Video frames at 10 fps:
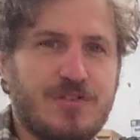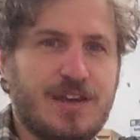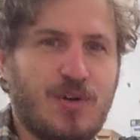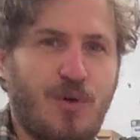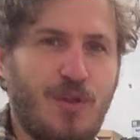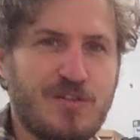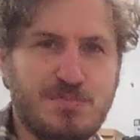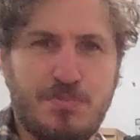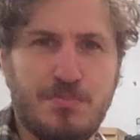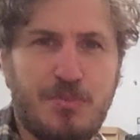tick all those
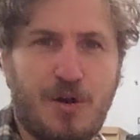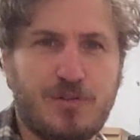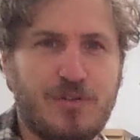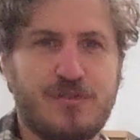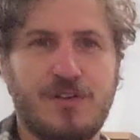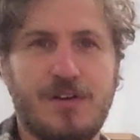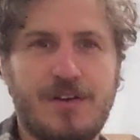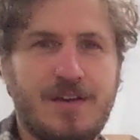boxes, to